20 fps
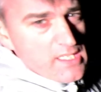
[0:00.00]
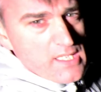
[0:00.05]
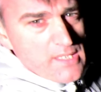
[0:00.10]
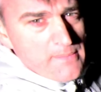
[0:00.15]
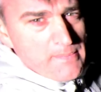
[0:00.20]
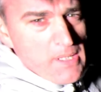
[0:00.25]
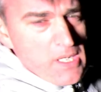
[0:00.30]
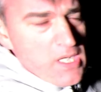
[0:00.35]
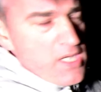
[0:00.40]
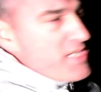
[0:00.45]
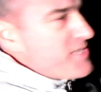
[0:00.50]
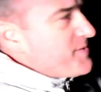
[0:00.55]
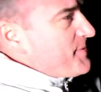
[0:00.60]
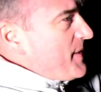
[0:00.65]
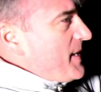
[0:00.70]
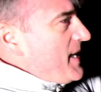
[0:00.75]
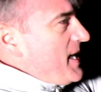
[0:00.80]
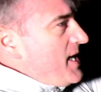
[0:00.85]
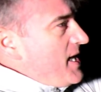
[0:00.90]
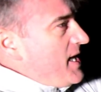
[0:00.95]
behind
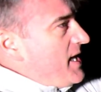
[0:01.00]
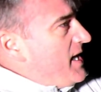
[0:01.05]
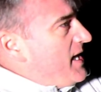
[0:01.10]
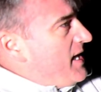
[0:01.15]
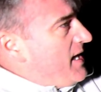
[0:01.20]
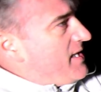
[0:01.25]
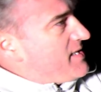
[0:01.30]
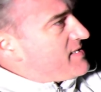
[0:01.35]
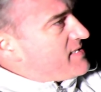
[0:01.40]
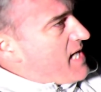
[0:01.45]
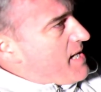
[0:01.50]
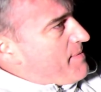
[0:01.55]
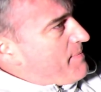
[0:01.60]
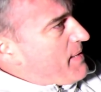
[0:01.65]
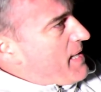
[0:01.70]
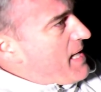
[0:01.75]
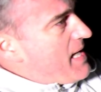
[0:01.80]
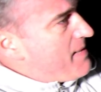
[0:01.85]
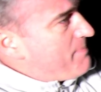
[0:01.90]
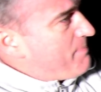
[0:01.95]
me and it's
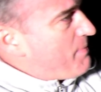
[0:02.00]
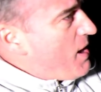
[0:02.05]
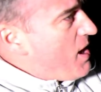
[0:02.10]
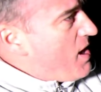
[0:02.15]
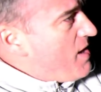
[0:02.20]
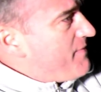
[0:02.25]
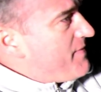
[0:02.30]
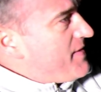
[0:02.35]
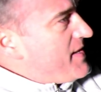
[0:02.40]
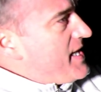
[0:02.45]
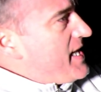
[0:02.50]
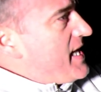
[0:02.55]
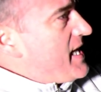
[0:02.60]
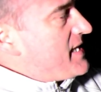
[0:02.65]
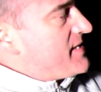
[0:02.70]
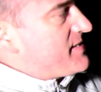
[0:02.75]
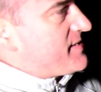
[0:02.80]
coming up over there.